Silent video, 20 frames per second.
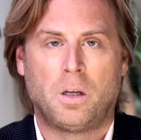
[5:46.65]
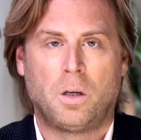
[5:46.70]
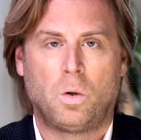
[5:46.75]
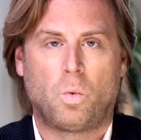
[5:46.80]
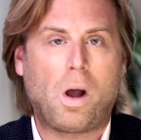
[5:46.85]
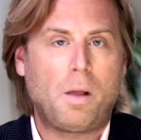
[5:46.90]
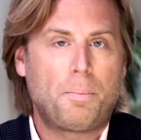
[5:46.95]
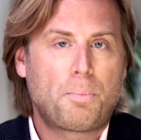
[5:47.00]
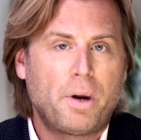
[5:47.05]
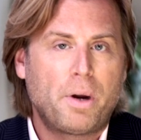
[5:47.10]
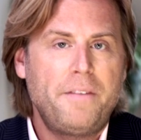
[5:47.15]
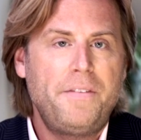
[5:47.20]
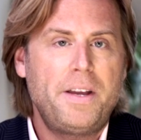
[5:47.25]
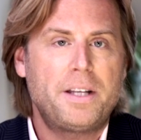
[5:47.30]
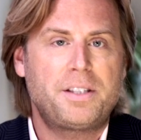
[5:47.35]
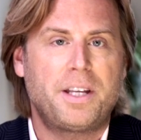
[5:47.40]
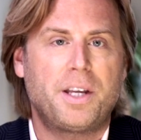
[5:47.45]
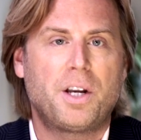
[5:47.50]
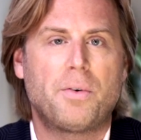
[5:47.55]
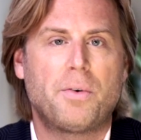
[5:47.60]
While
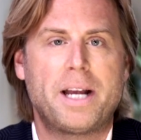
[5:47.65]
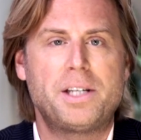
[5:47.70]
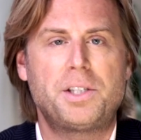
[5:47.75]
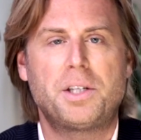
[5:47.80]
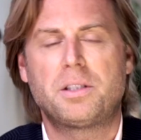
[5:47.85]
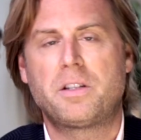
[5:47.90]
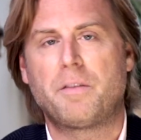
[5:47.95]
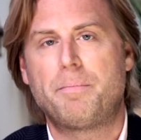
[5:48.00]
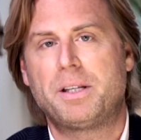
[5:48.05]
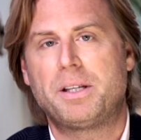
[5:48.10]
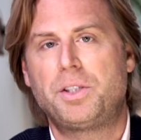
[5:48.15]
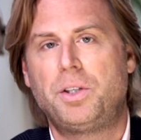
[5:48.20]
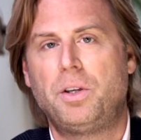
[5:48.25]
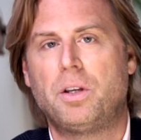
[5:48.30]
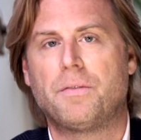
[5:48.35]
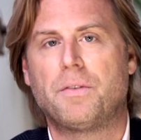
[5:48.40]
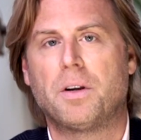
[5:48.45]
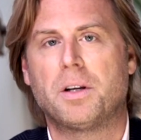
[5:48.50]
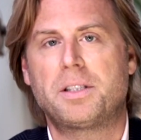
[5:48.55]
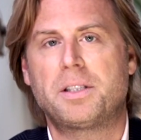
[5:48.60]
previous iterations of Miss
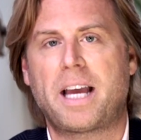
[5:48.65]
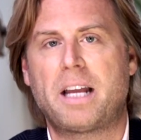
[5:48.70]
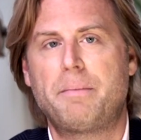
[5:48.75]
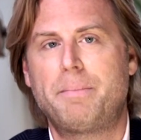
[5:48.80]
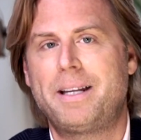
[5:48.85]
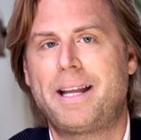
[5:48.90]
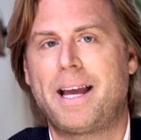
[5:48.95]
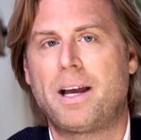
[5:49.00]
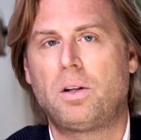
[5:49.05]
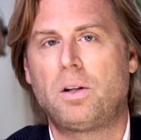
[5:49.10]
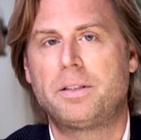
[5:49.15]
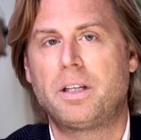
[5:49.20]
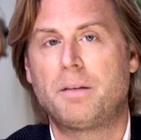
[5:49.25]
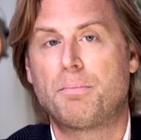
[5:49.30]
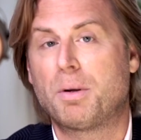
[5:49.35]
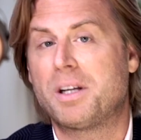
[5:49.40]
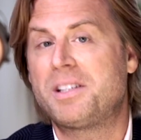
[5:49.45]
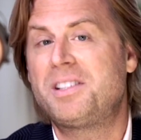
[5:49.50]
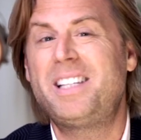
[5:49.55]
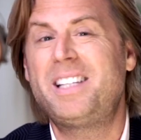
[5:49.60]
Universe had been held in
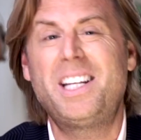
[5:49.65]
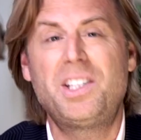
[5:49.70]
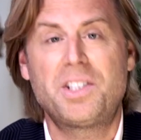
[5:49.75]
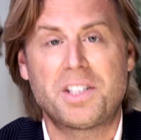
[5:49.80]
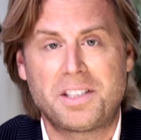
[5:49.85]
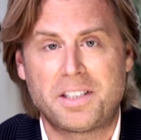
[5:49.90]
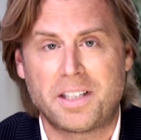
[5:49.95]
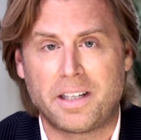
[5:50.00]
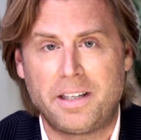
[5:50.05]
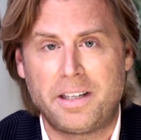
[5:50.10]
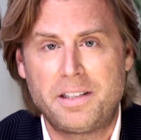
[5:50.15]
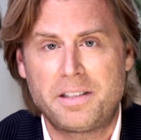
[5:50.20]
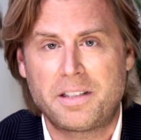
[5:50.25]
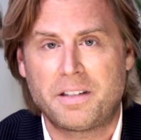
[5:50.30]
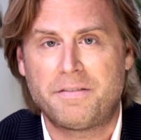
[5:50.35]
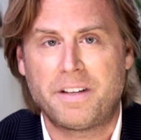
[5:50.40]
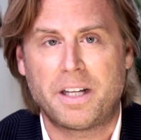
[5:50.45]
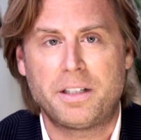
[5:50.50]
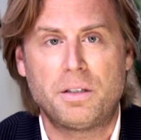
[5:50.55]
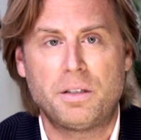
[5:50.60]
prestigious cities
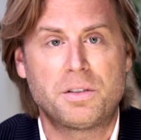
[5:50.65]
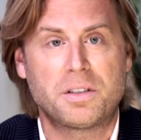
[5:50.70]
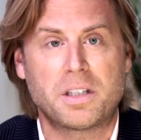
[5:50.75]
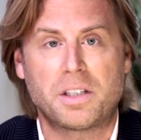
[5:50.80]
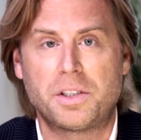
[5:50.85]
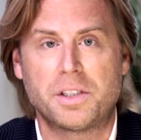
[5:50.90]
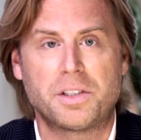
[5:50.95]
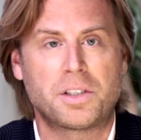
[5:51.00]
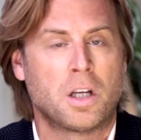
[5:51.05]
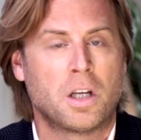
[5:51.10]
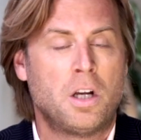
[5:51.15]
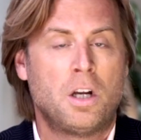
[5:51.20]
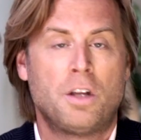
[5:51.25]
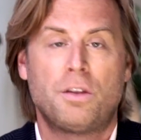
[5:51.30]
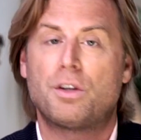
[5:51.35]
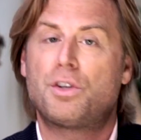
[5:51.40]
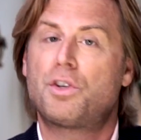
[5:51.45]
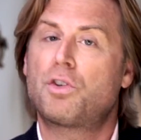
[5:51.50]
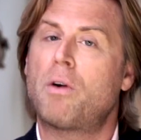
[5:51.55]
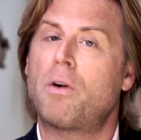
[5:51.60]
and venues such as
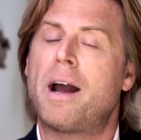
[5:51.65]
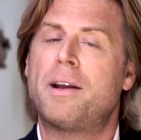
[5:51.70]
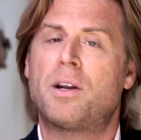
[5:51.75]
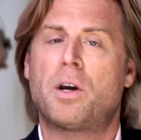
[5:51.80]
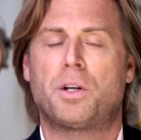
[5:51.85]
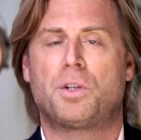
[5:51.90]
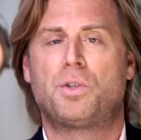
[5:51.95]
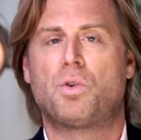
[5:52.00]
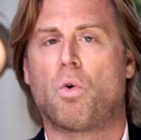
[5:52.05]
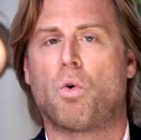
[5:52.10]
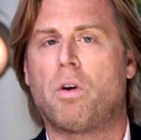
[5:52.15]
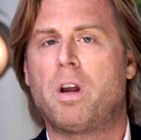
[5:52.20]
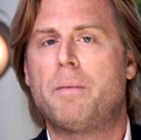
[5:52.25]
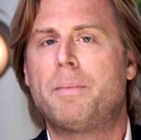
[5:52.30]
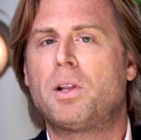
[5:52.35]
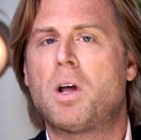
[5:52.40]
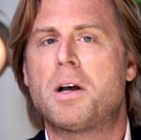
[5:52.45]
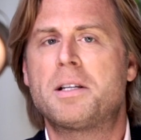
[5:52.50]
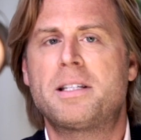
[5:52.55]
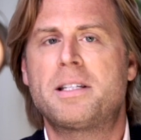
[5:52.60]
the Shrine Auditorium
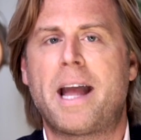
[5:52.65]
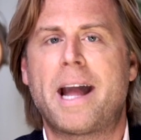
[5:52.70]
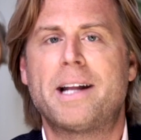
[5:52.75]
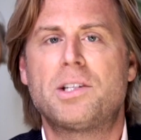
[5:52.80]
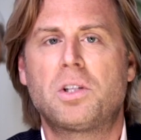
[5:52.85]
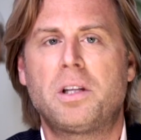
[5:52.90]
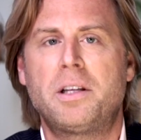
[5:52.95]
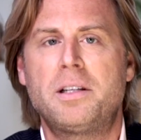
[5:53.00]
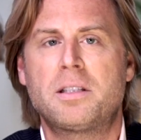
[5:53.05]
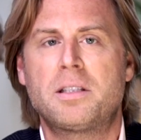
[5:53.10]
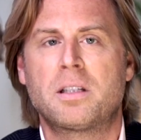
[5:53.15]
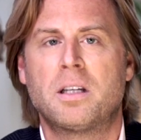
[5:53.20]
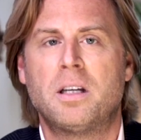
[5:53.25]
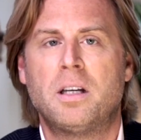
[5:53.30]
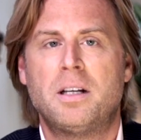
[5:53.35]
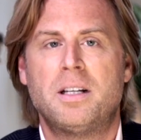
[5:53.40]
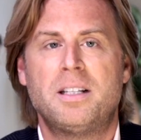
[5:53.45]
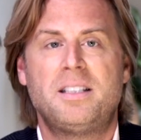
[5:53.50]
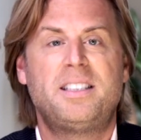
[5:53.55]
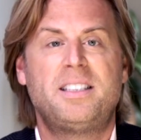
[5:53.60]
in Los Angeles,
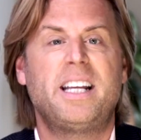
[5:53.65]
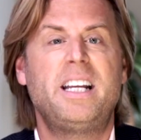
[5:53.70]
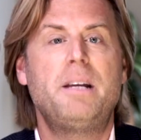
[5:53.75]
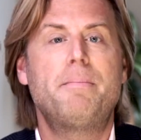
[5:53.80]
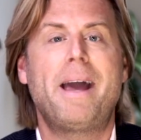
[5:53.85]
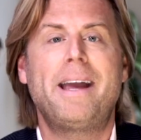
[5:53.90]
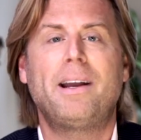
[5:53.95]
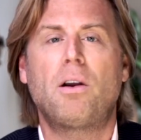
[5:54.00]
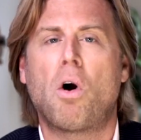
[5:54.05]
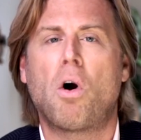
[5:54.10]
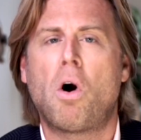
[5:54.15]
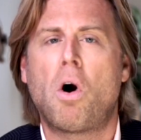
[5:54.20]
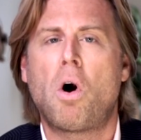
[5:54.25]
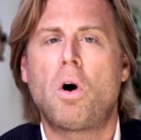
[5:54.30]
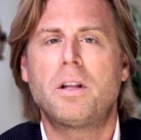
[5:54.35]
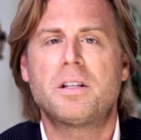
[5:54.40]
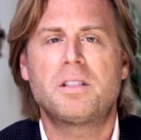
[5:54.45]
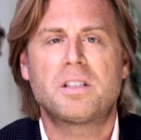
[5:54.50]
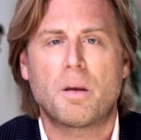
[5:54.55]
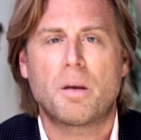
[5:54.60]
Citibank
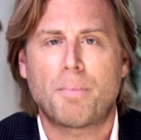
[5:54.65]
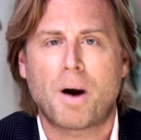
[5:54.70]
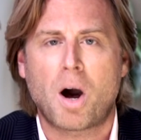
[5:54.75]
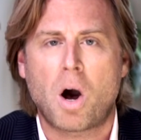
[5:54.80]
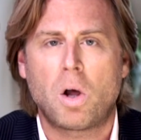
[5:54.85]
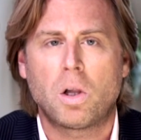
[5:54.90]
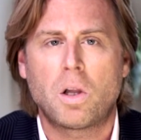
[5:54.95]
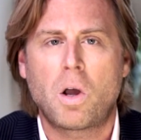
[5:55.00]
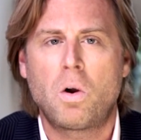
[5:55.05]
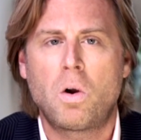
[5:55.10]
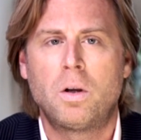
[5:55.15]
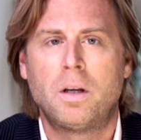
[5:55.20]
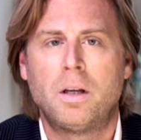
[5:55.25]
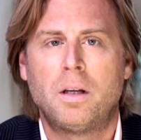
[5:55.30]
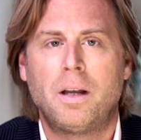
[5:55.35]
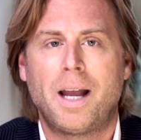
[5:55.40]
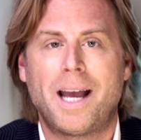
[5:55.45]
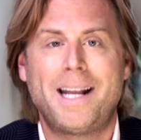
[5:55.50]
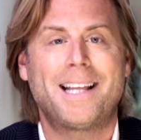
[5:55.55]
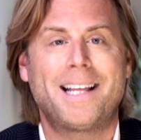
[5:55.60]
Hall in São Paulo,
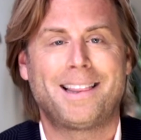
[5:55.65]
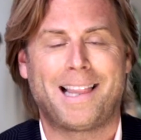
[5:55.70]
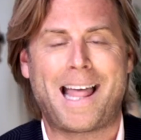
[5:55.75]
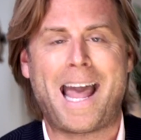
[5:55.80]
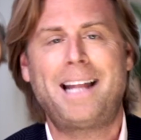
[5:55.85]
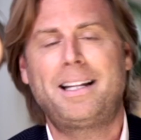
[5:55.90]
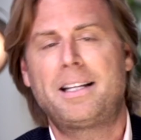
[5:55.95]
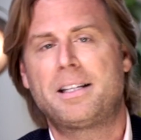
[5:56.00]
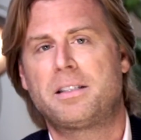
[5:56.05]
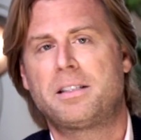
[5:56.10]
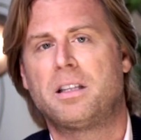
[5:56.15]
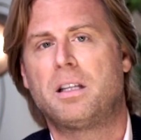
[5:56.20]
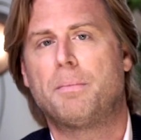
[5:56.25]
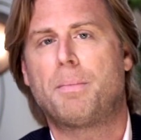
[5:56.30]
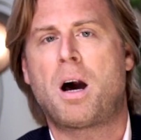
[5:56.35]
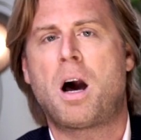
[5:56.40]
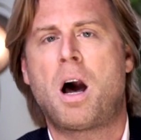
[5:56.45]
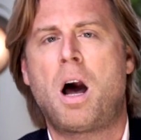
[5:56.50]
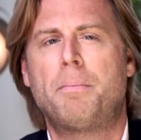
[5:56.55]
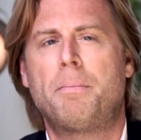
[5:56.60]
and Atlantis in the
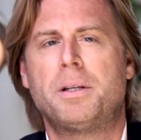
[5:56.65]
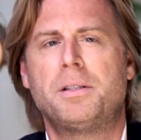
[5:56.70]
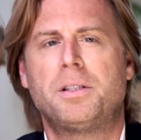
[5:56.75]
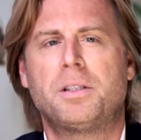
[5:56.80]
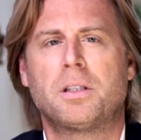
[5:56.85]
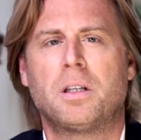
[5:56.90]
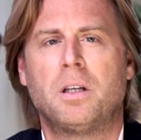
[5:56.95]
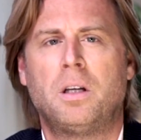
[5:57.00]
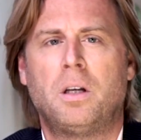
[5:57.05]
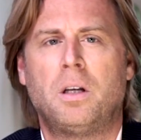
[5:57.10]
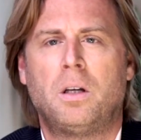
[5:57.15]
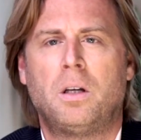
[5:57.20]
Bahamas,